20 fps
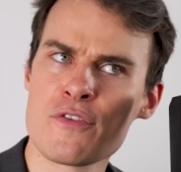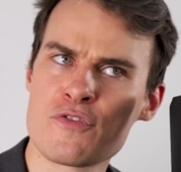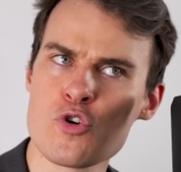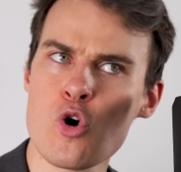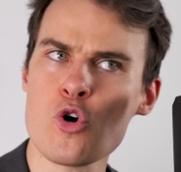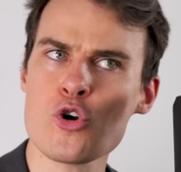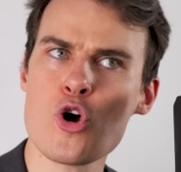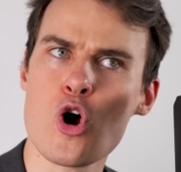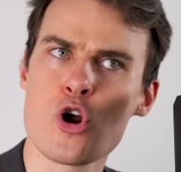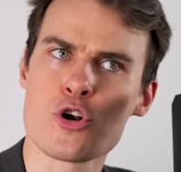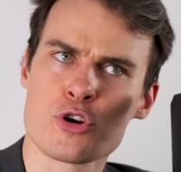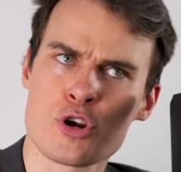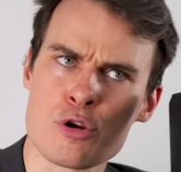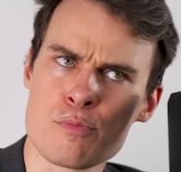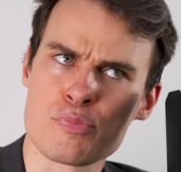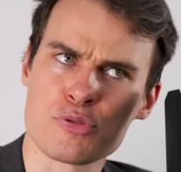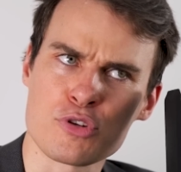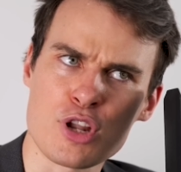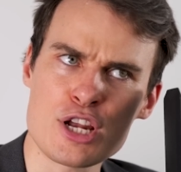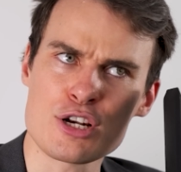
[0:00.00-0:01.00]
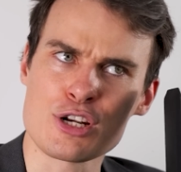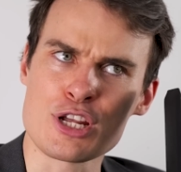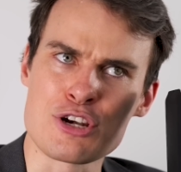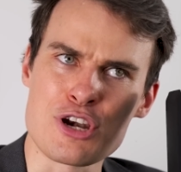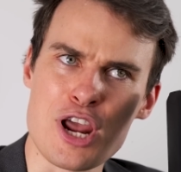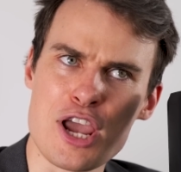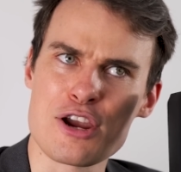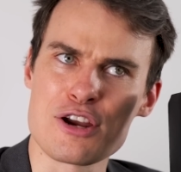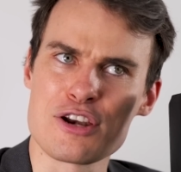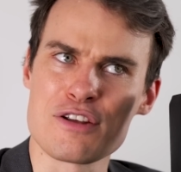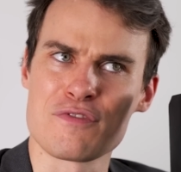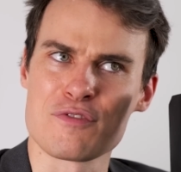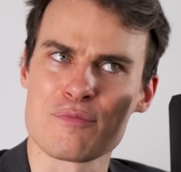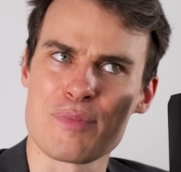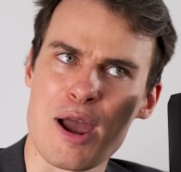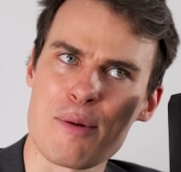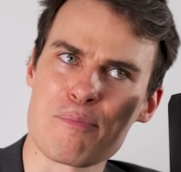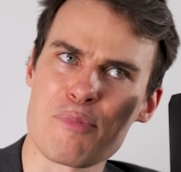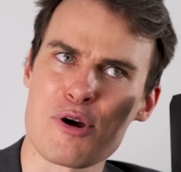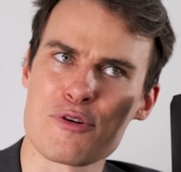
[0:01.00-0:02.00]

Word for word: if you're not completely negative about